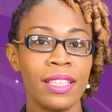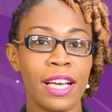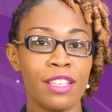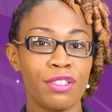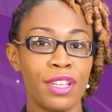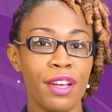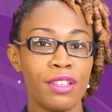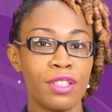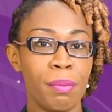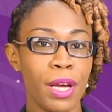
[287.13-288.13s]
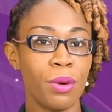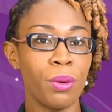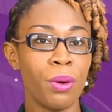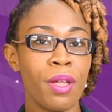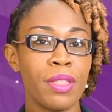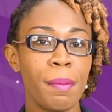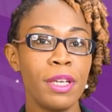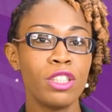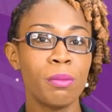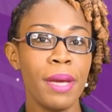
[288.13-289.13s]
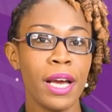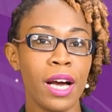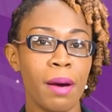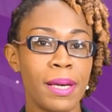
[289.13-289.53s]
Yesterday in Tobago, they beat Jamaica